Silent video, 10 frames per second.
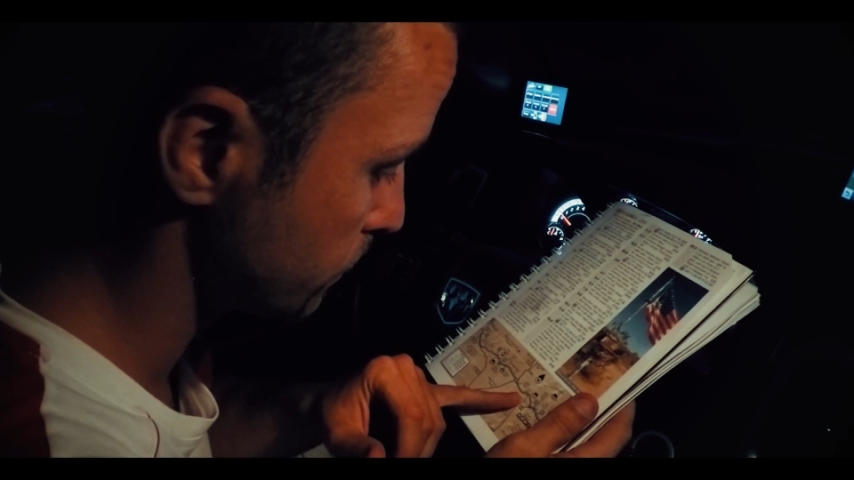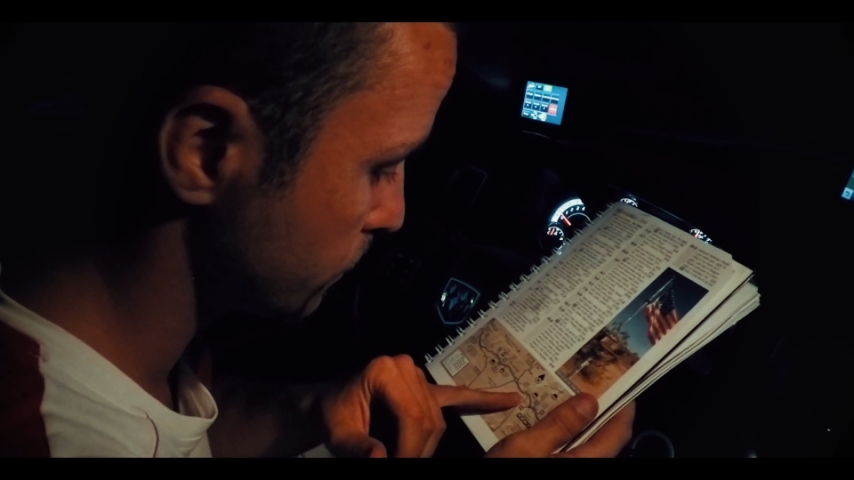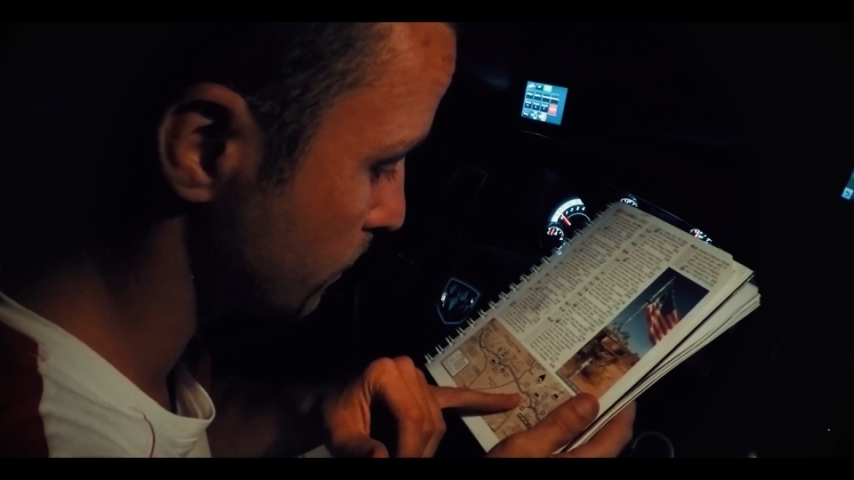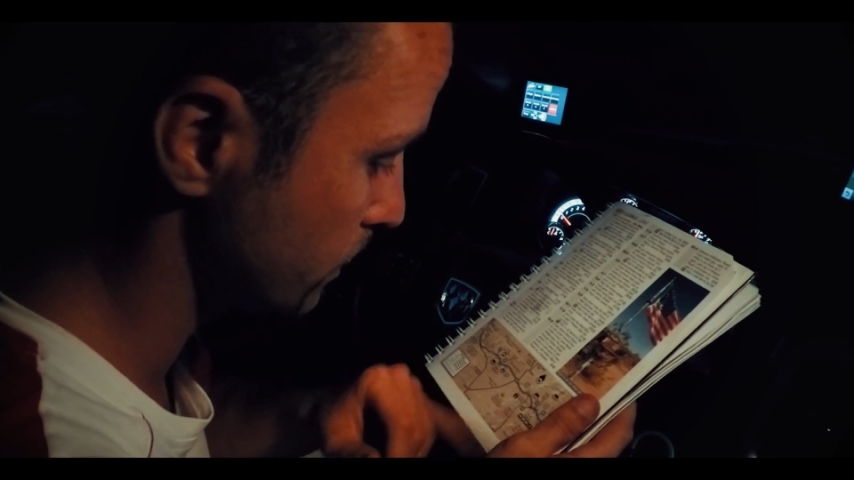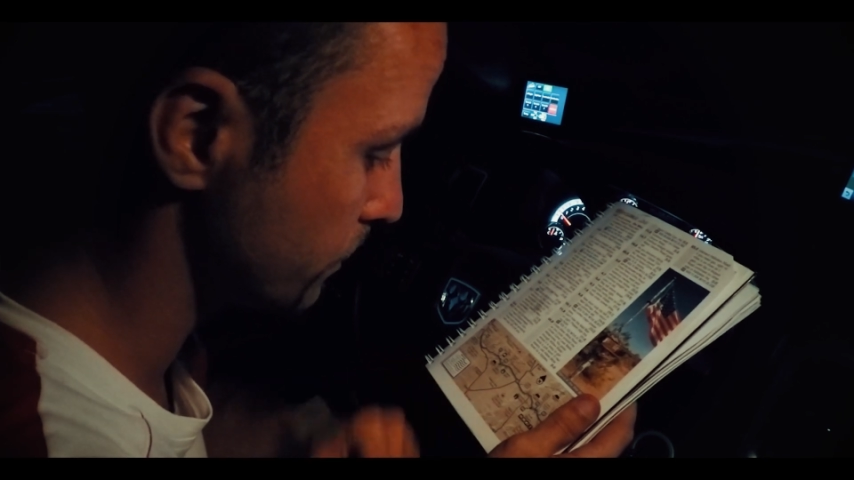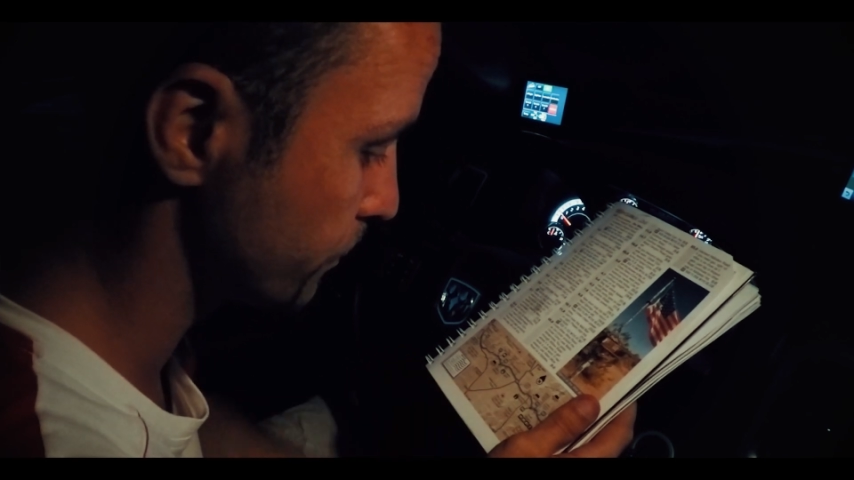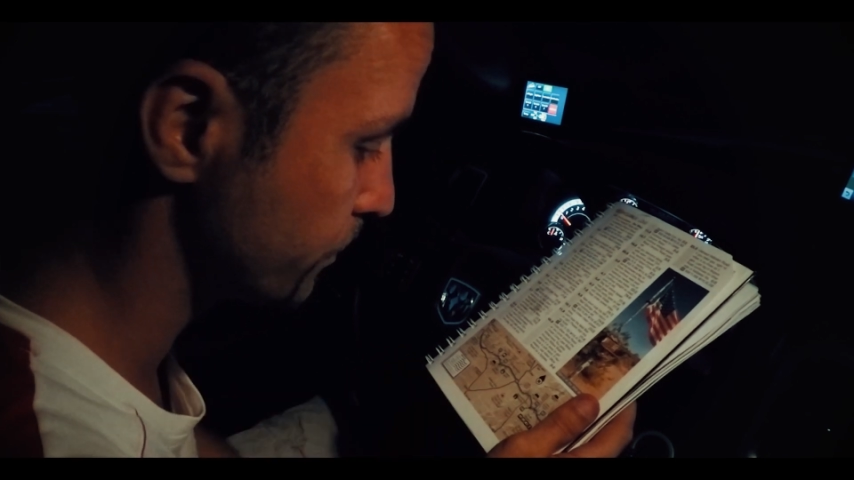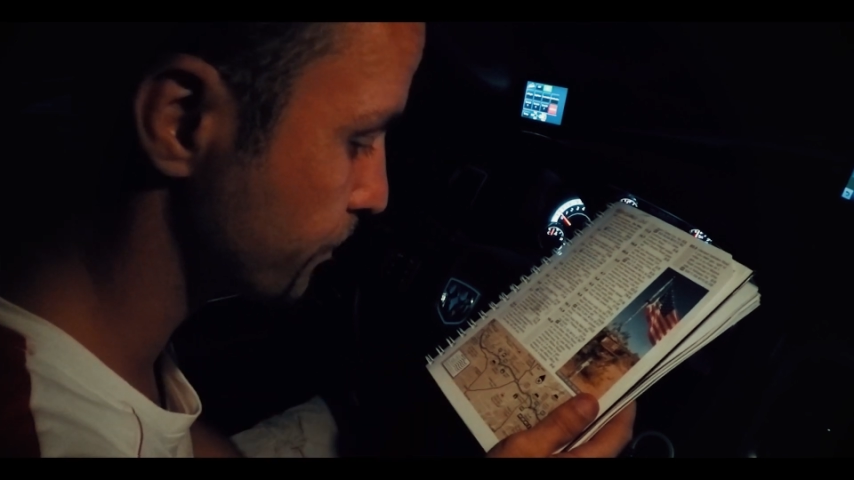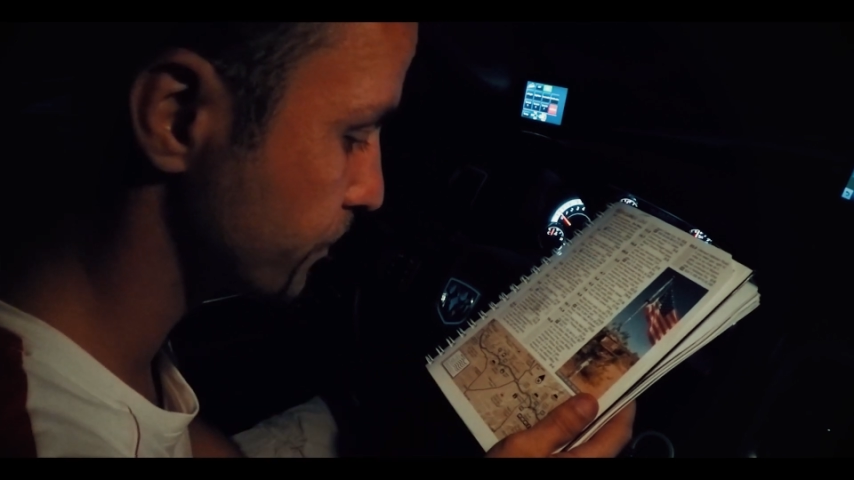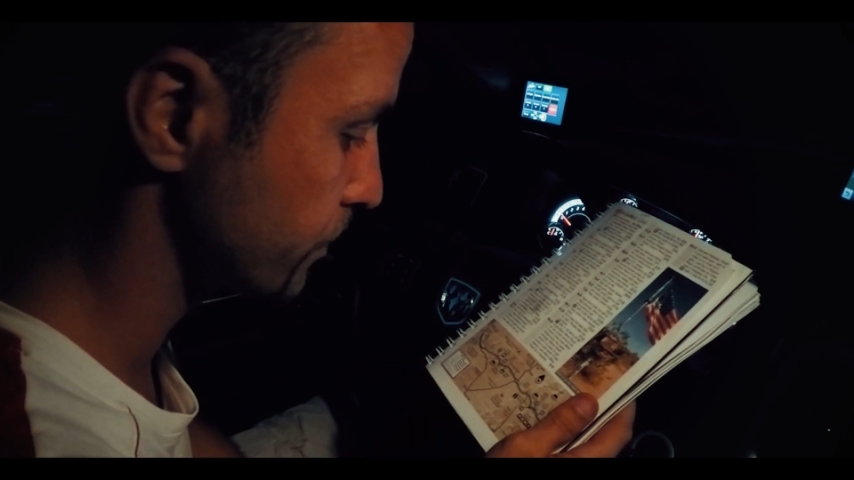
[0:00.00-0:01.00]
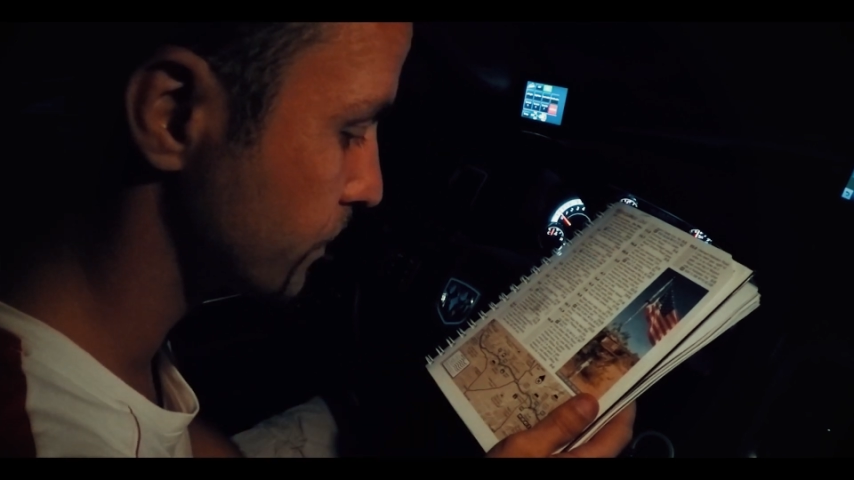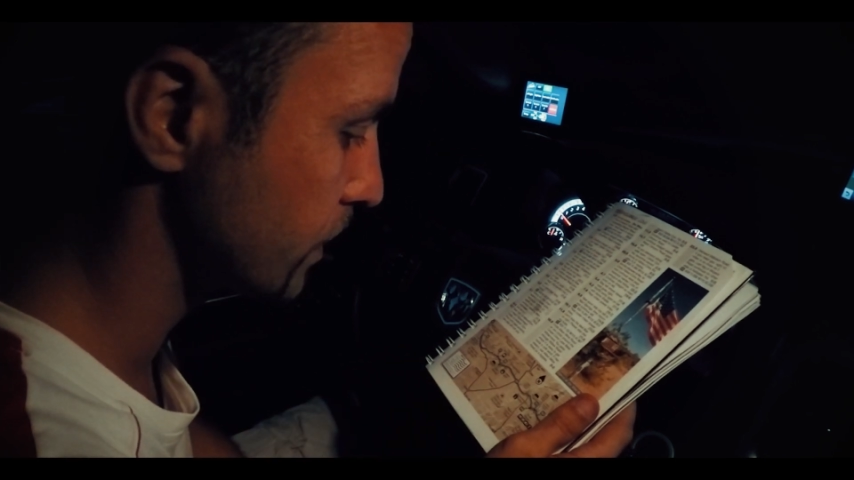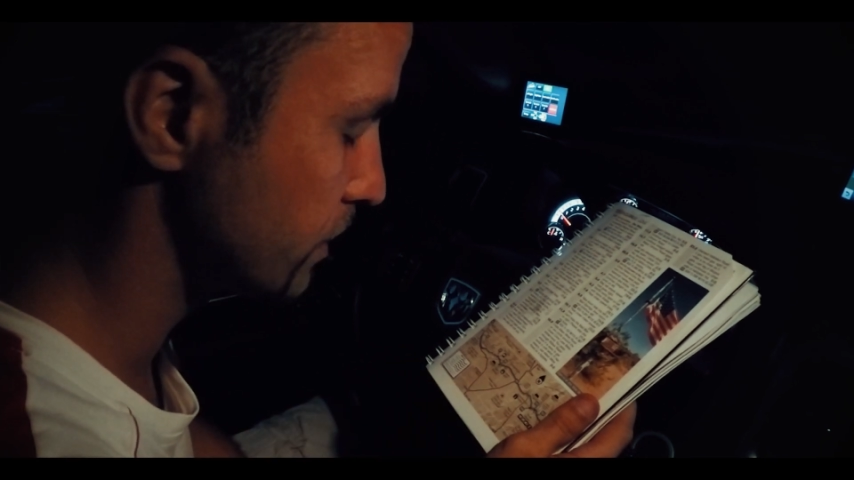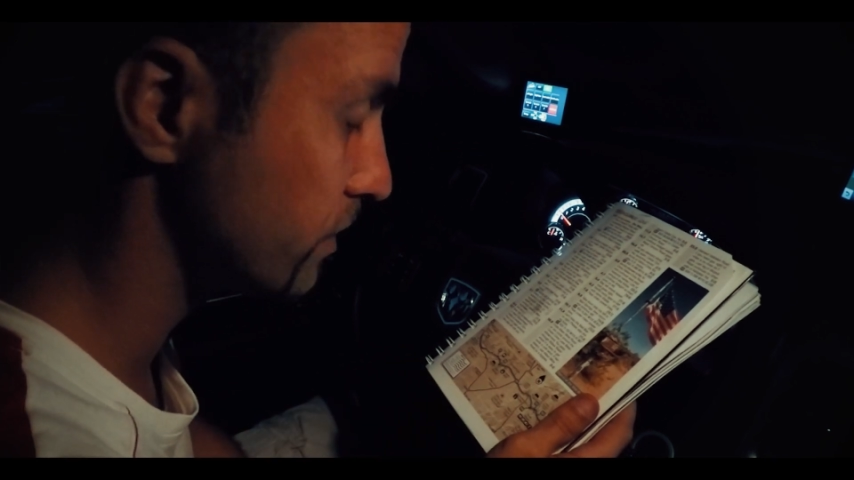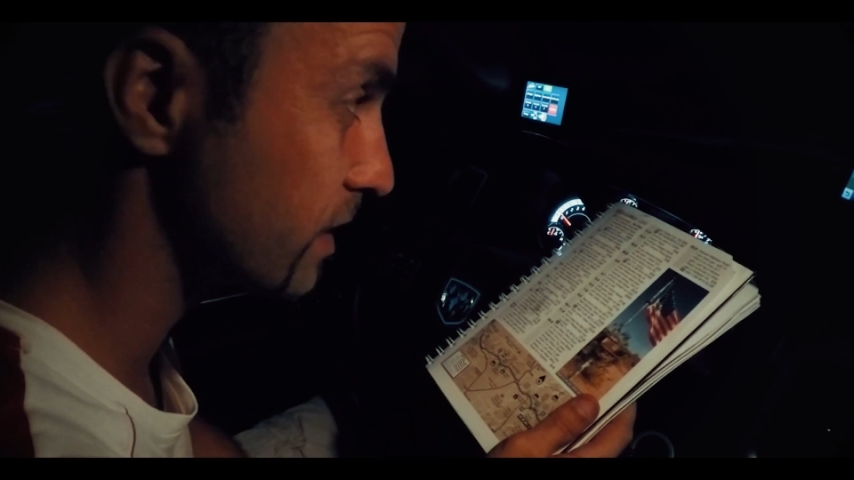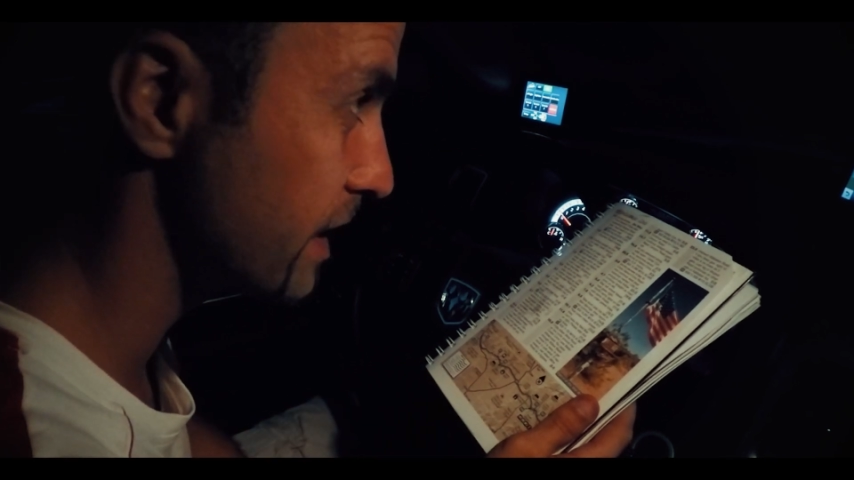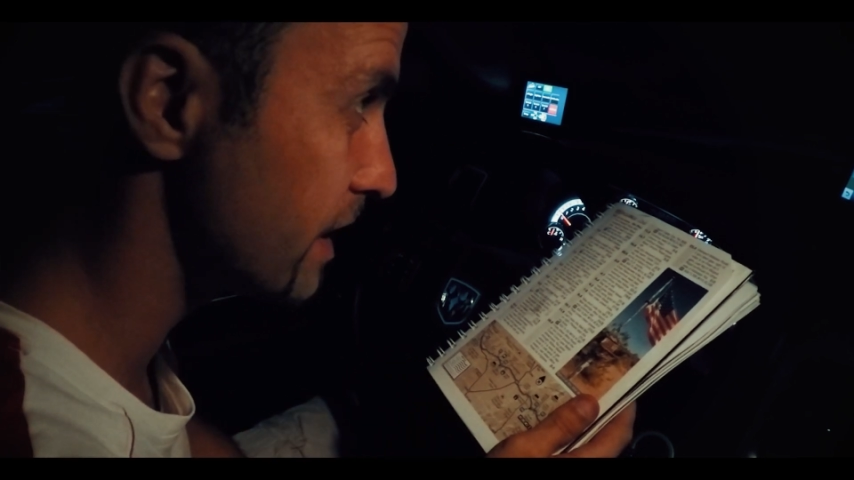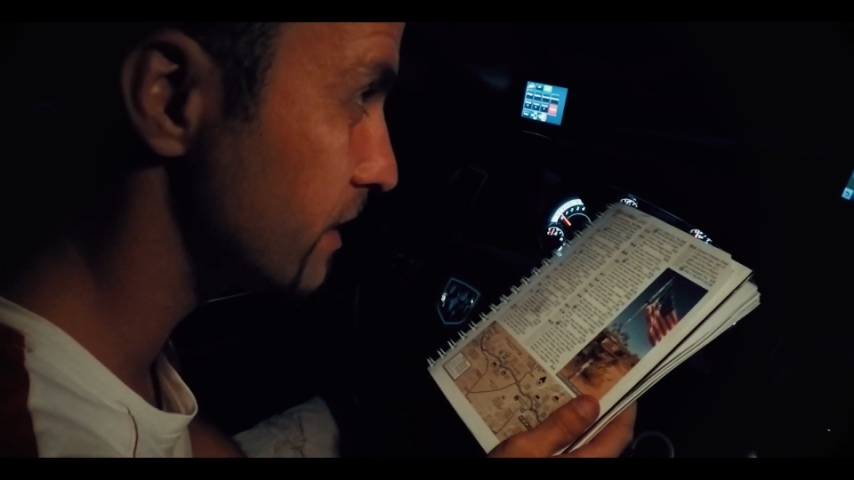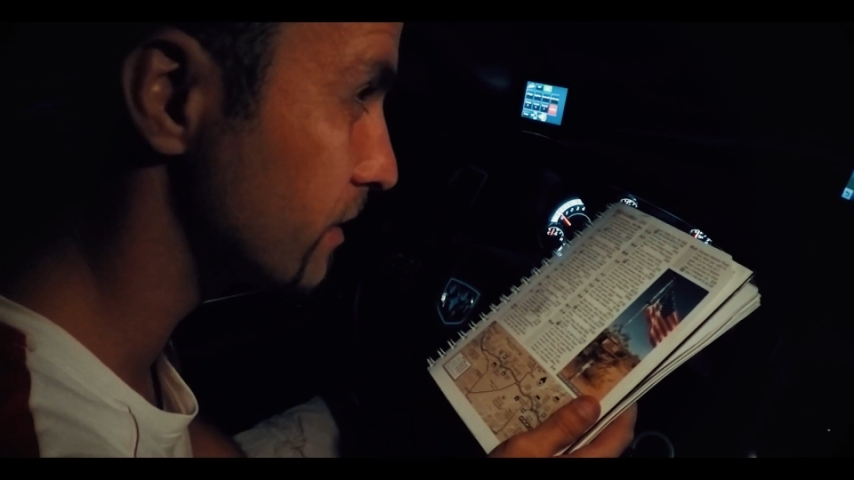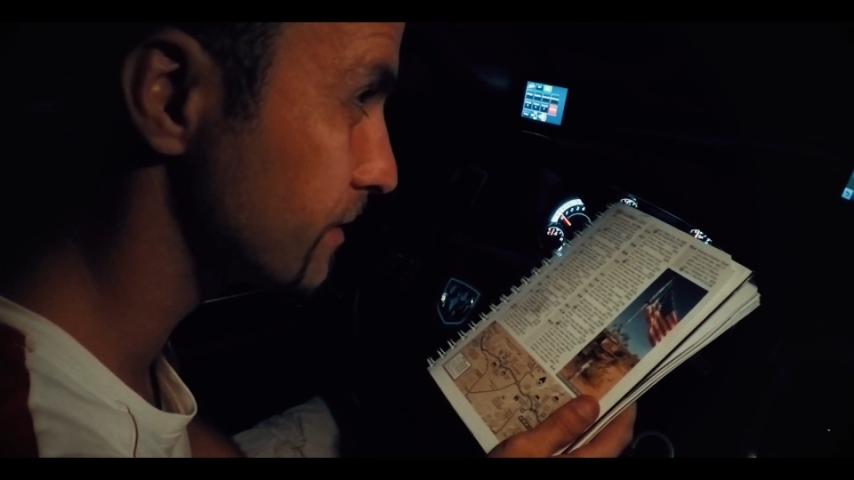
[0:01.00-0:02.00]
well, it's a
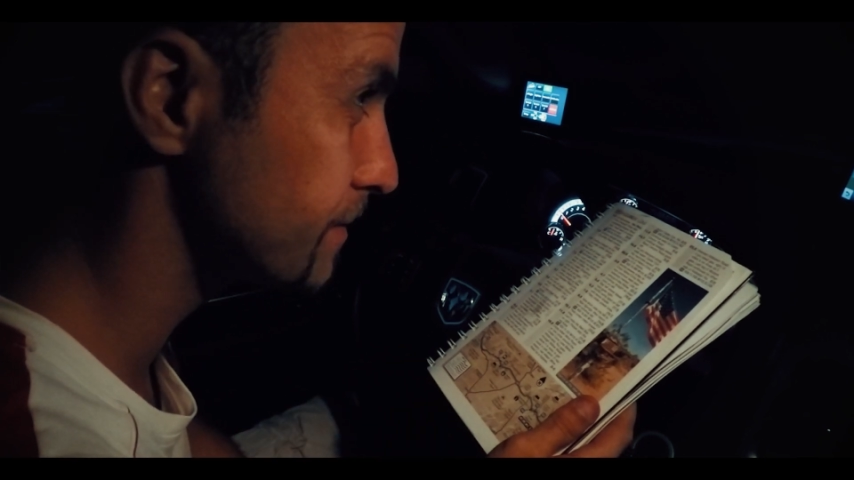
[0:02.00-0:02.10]
canyon.